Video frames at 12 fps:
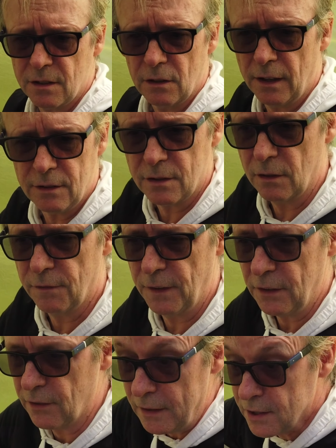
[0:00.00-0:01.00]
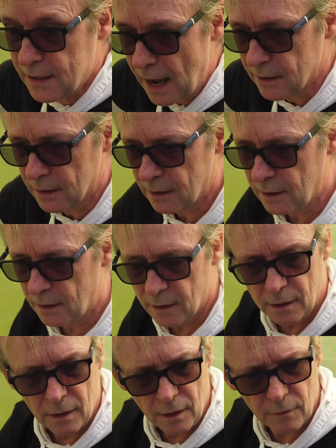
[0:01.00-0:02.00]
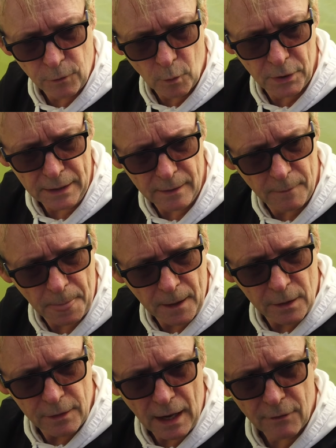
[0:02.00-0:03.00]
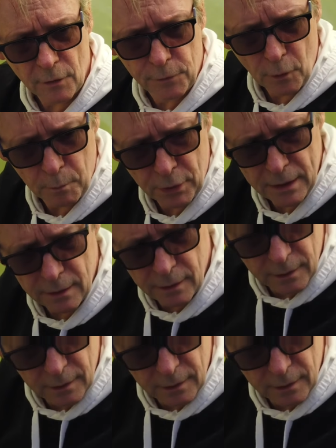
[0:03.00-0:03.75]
still fits this tent footprint. They have a footprint